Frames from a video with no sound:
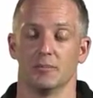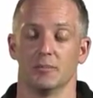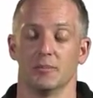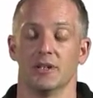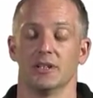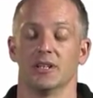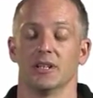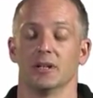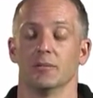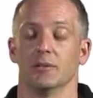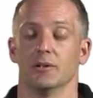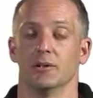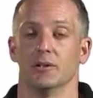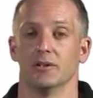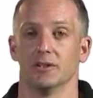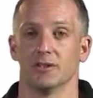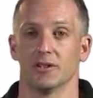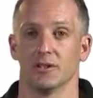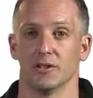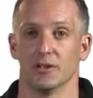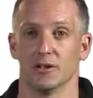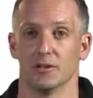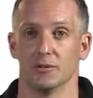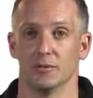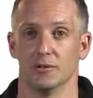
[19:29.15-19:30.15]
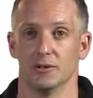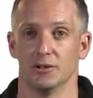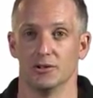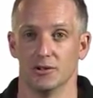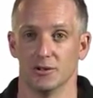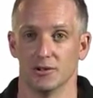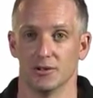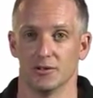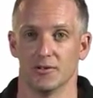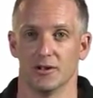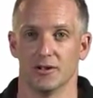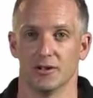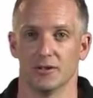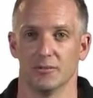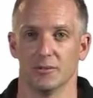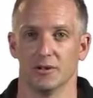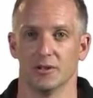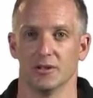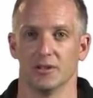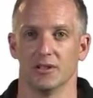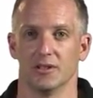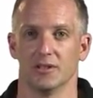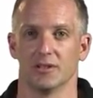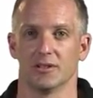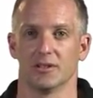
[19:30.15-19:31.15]
but that will also help reduce
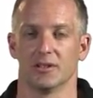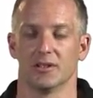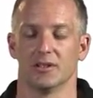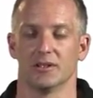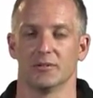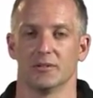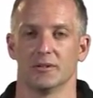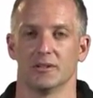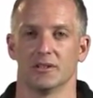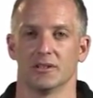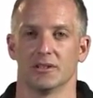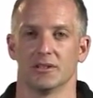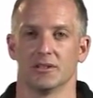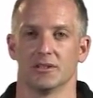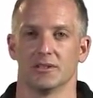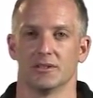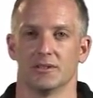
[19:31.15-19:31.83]
vulnerability to climate change.